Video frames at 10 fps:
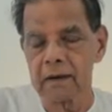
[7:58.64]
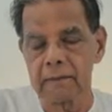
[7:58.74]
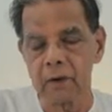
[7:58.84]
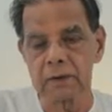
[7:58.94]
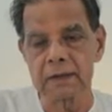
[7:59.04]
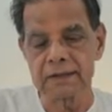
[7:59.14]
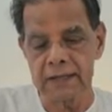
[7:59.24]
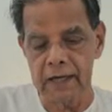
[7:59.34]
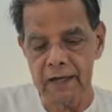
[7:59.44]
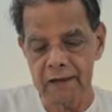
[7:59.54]
About
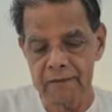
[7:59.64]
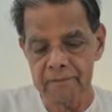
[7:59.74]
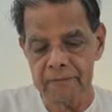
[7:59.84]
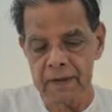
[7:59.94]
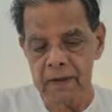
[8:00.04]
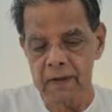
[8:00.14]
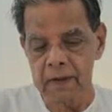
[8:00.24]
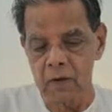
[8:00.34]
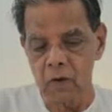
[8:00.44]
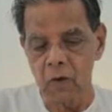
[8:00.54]
sight,
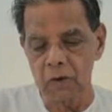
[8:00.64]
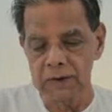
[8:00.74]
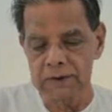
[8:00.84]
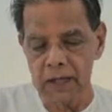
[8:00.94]
a horde of